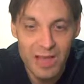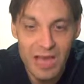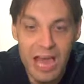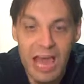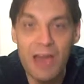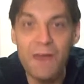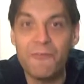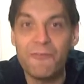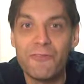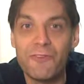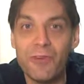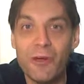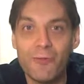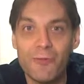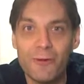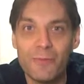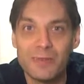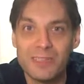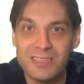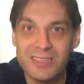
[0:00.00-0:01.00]
if you're
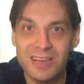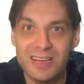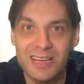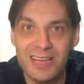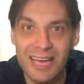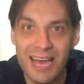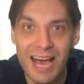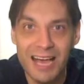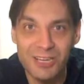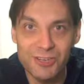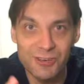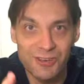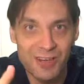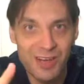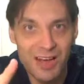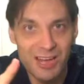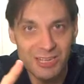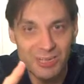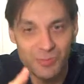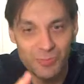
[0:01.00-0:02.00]
from a psychiatric
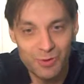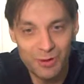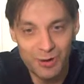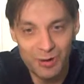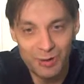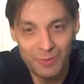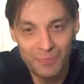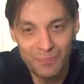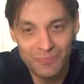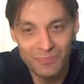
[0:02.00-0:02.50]
hospital,